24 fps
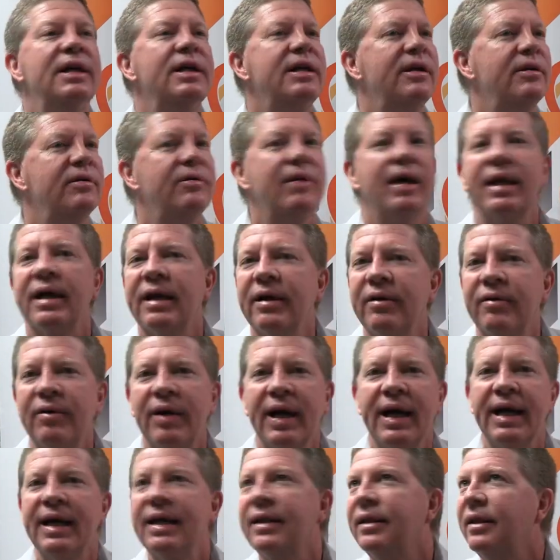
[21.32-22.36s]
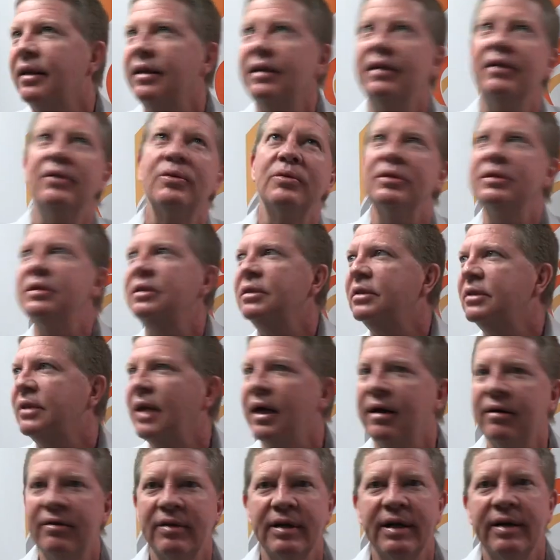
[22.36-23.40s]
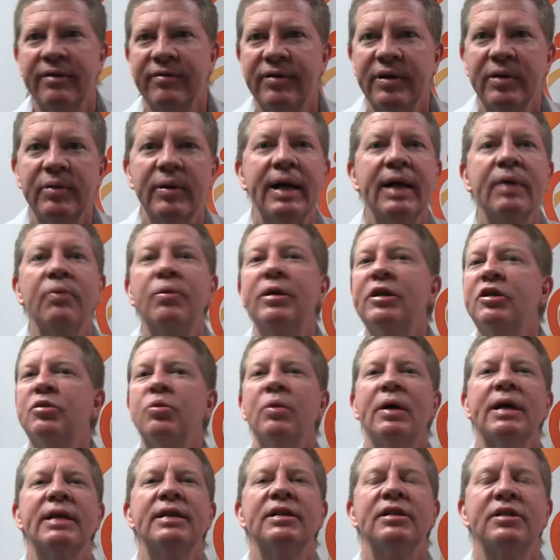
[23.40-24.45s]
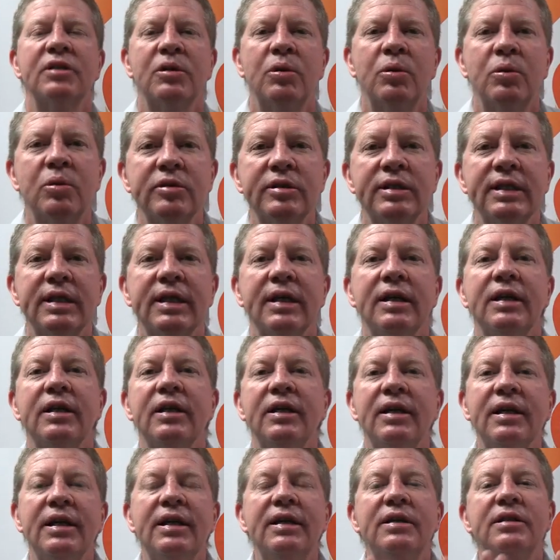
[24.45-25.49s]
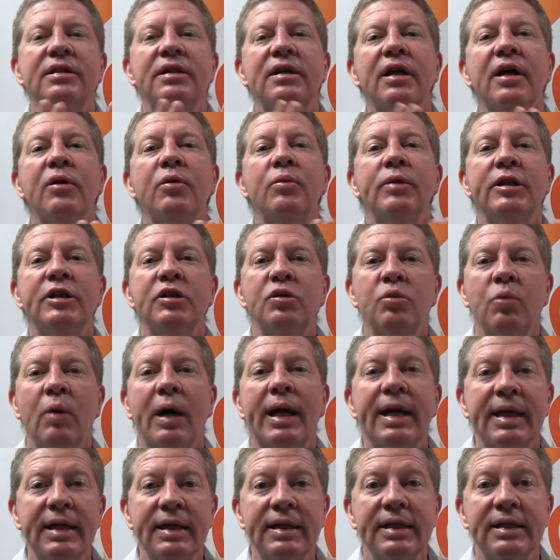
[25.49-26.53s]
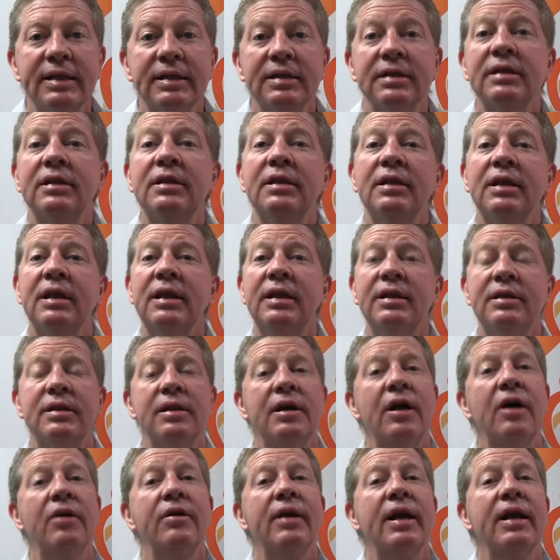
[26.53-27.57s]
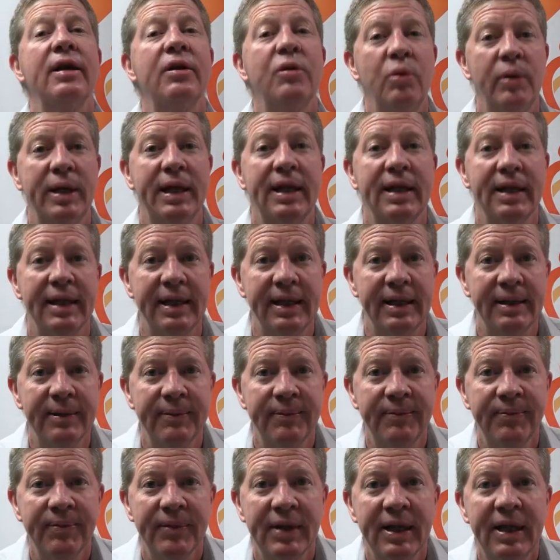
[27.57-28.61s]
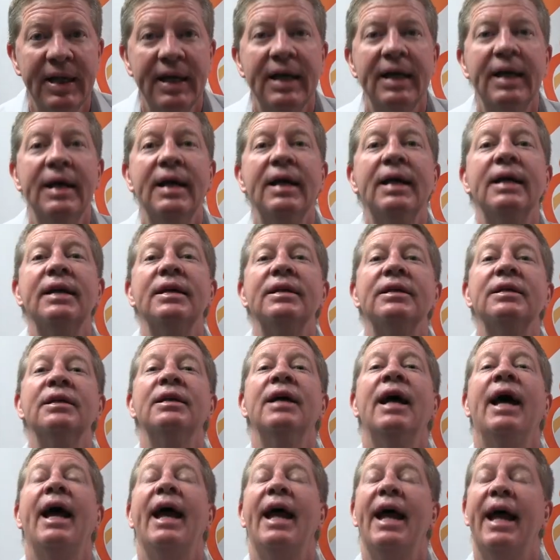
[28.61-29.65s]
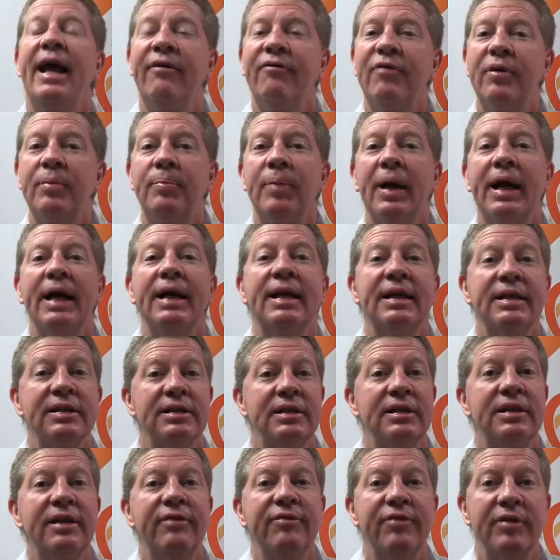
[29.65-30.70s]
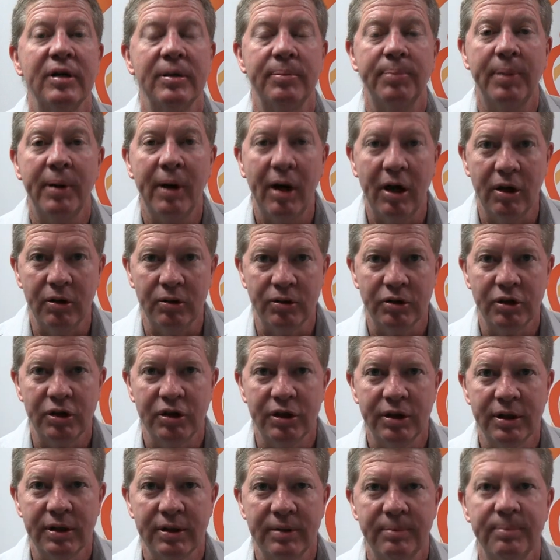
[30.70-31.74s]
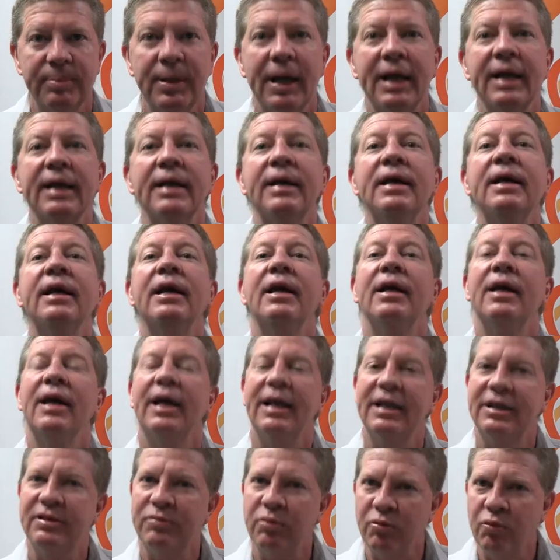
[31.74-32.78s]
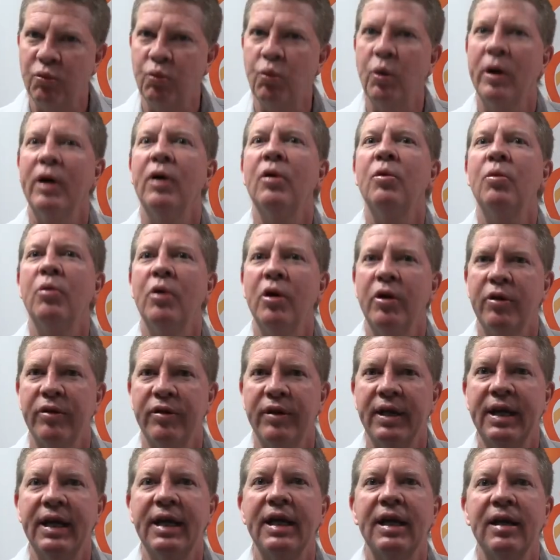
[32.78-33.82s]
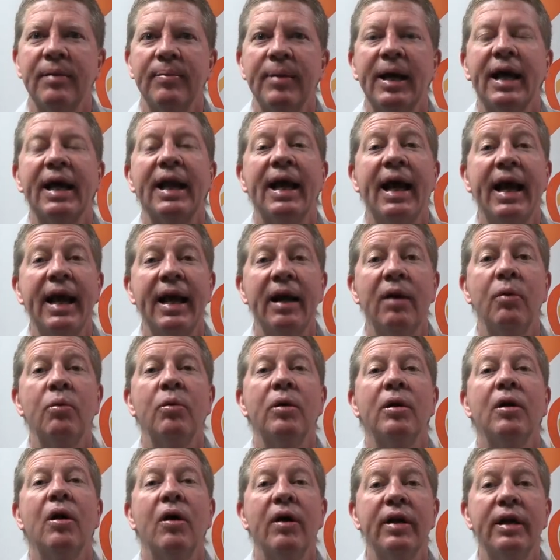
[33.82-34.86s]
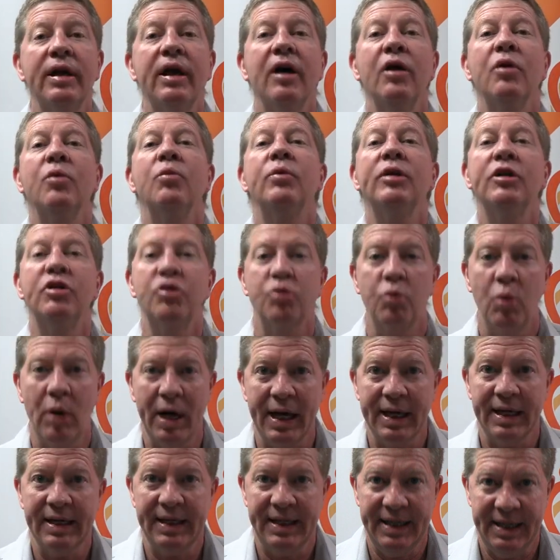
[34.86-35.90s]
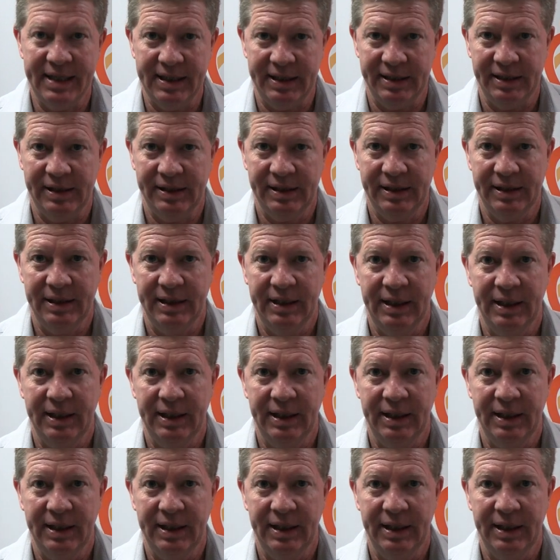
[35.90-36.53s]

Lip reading: you're running around, the noise is going everywhere, which one is causing it? You need to know which one it is, and you need to know that quickly. Every brand has a different approach, but it's well worth thinking about how will I know which one it is.